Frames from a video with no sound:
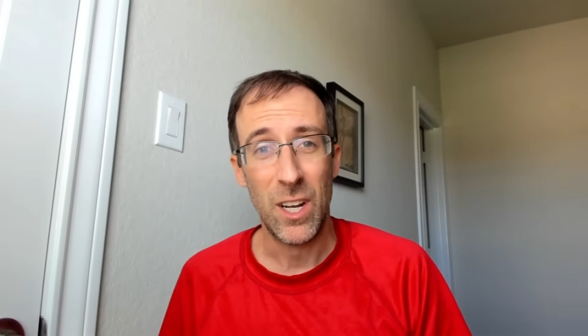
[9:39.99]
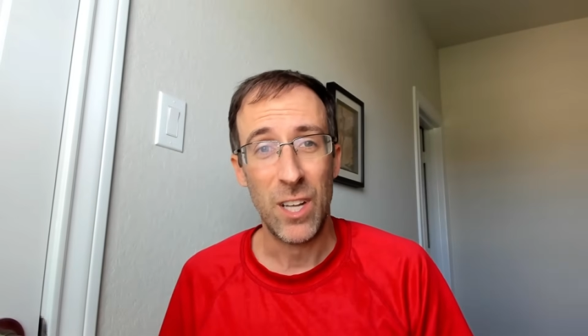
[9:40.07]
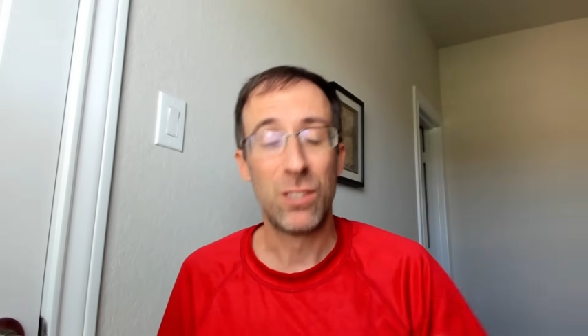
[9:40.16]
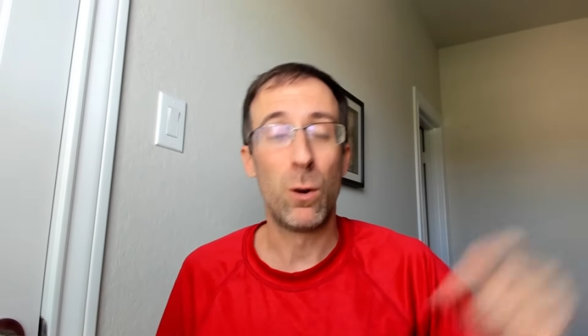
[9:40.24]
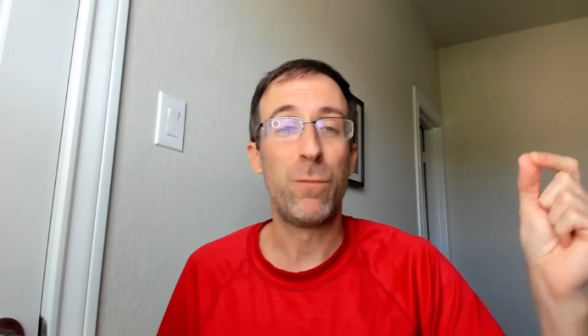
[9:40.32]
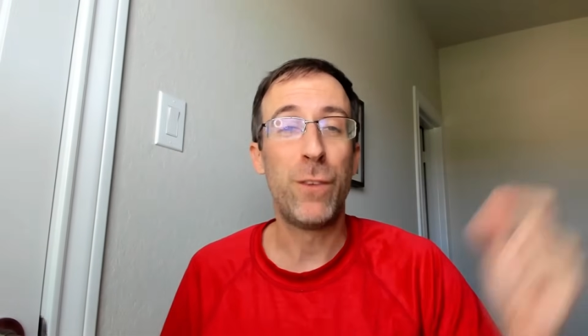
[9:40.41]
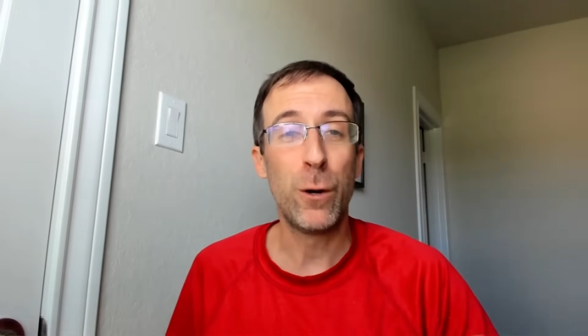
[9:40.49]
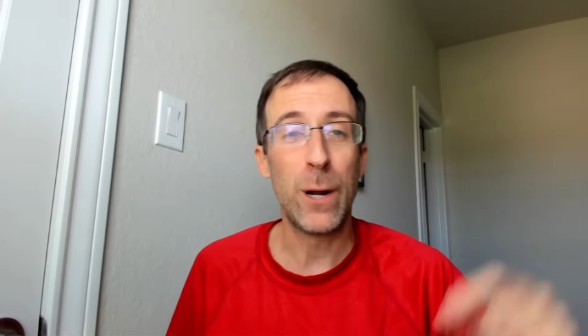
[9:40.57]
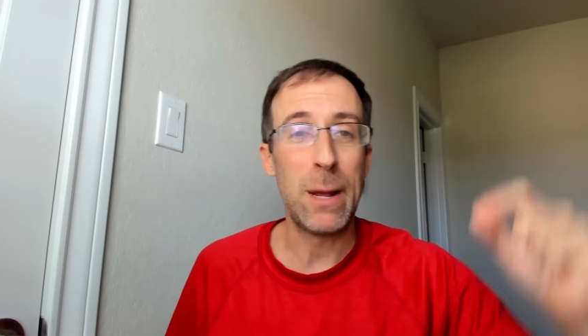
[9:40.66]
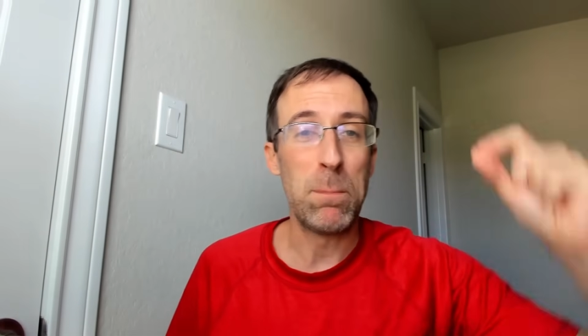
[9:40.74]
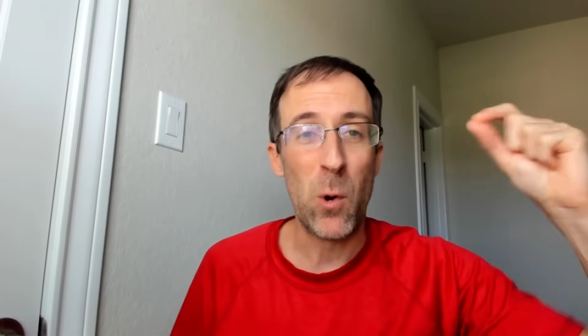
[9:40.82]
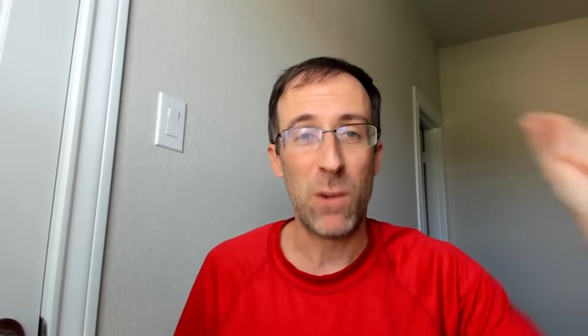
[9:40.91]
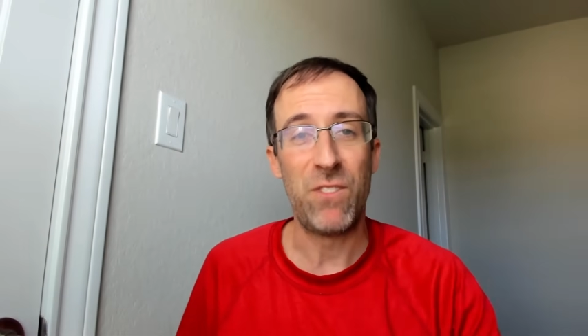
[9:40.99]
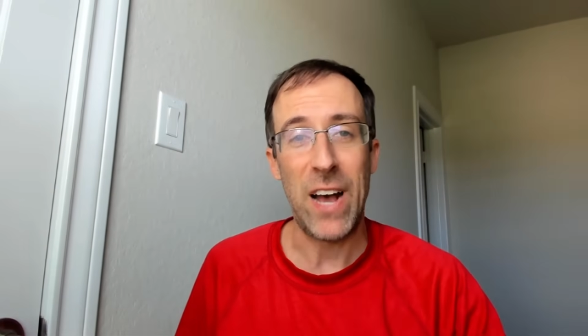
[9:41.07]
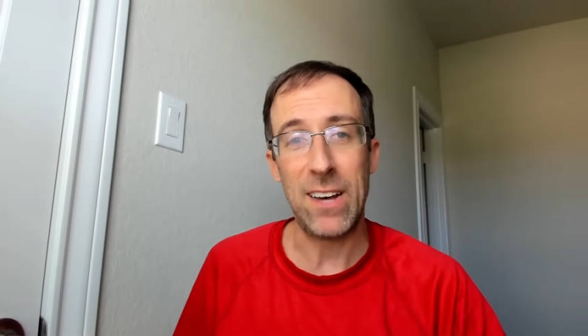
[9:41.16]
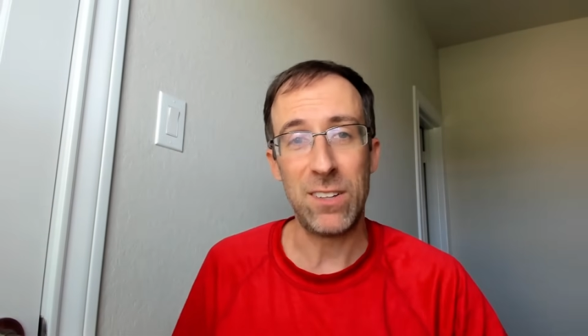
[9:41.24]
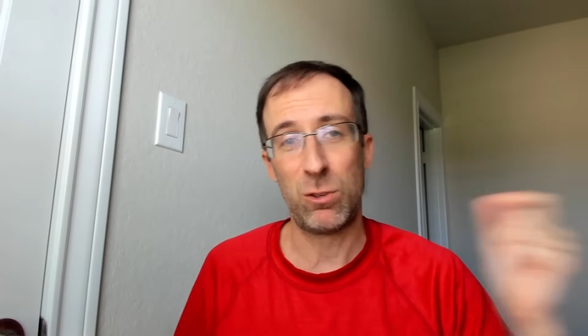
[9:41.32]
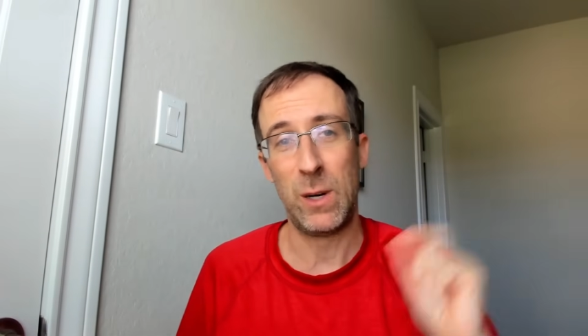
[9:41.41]
So if you're a more
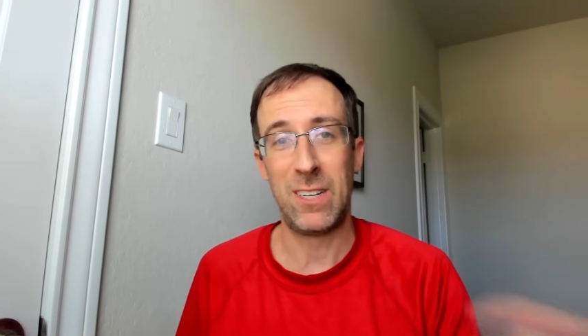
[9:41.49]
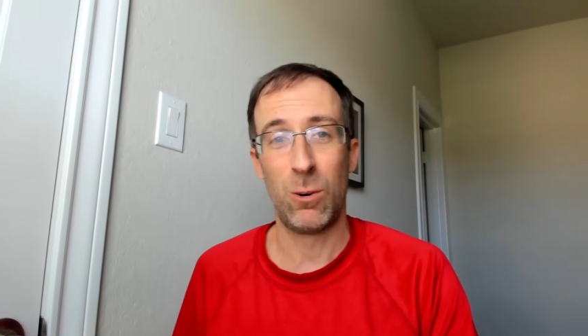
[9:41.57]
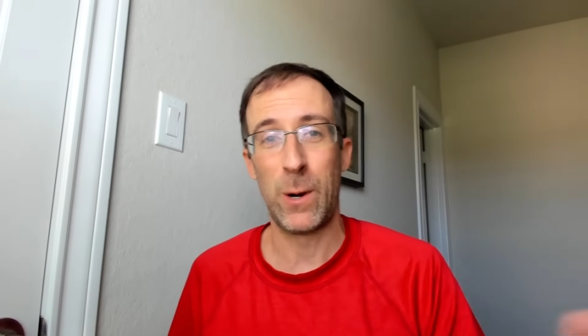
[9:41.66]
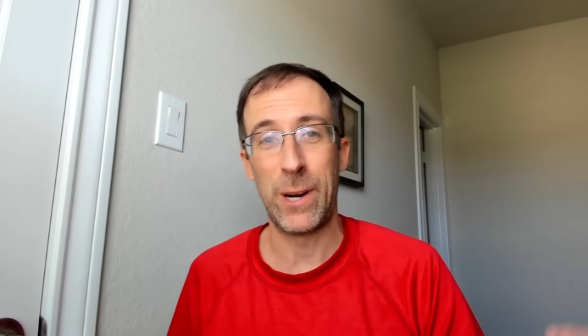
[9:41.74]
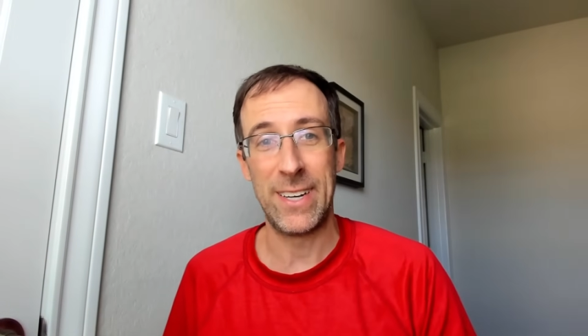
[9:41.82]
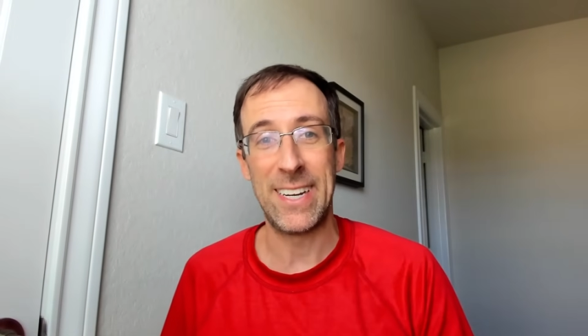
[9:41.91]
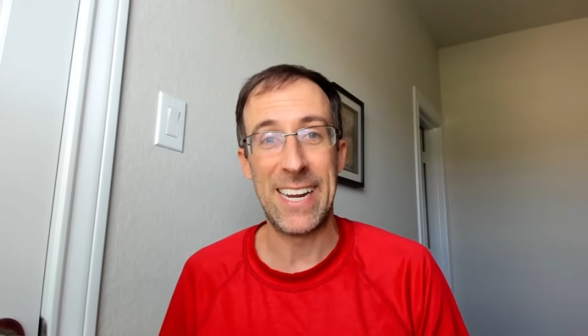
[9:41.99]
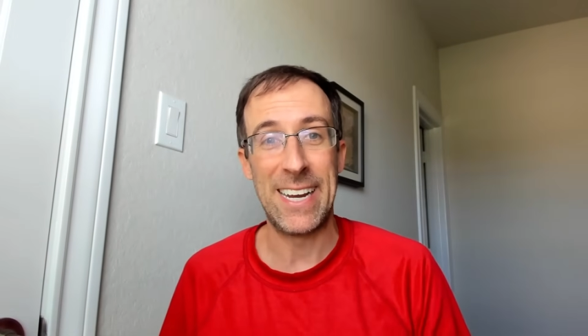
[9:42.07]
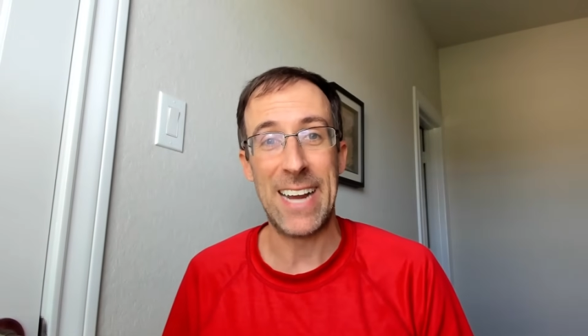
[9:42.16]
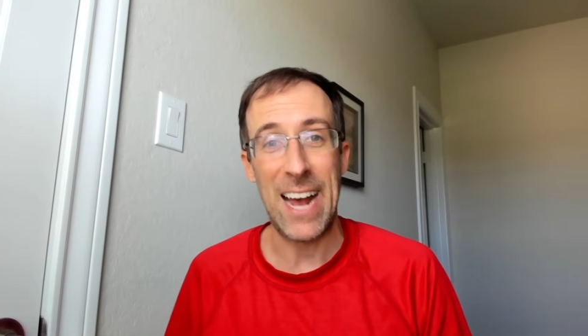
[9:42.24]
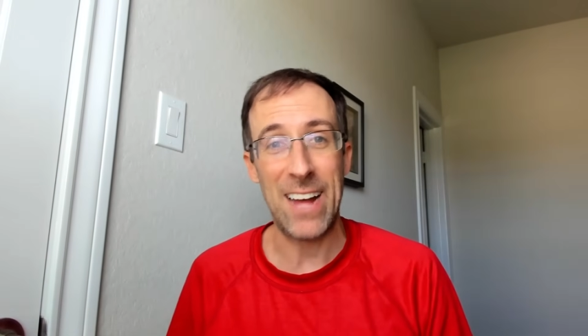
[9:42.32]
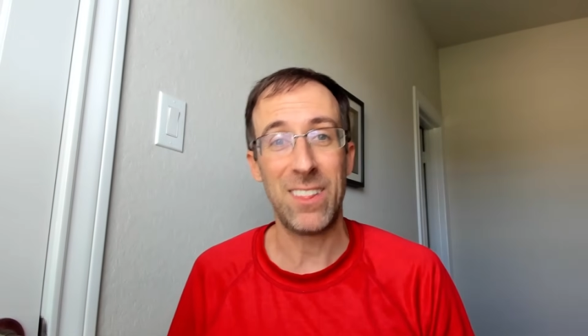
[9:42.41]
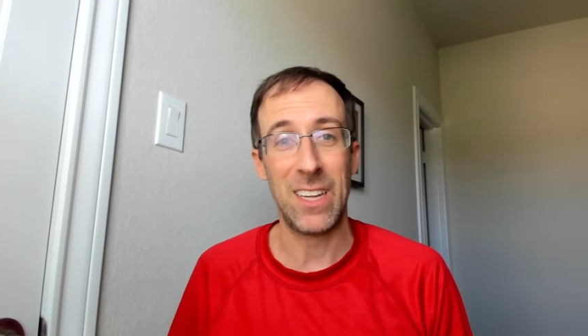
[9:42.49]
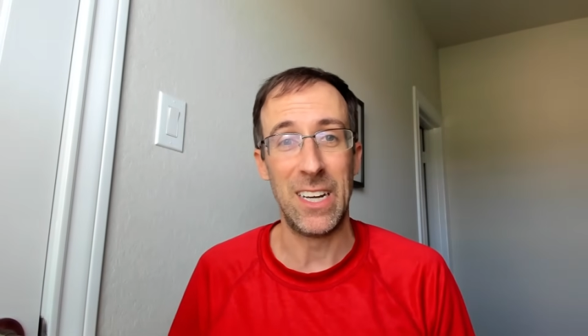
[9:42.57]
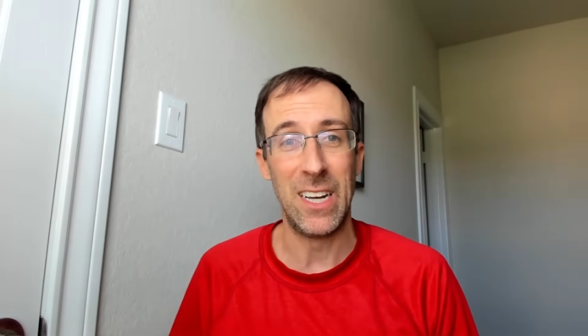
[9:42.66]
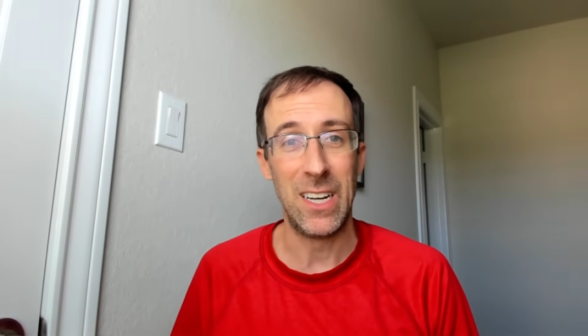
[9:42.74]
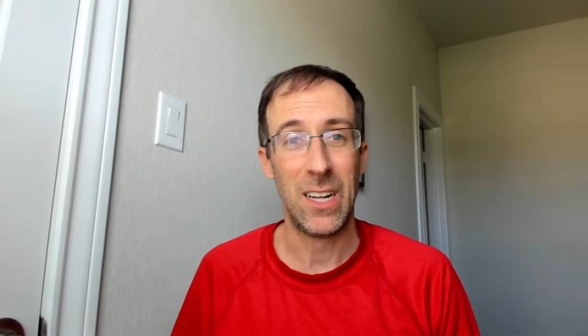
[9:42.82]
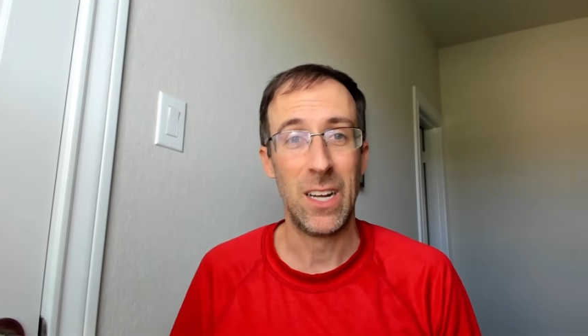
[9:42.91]
fast twitch oriented
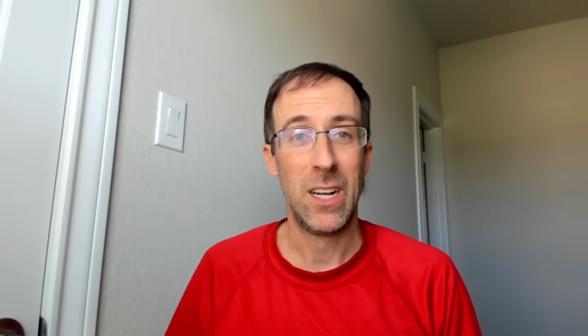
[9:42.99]
athlete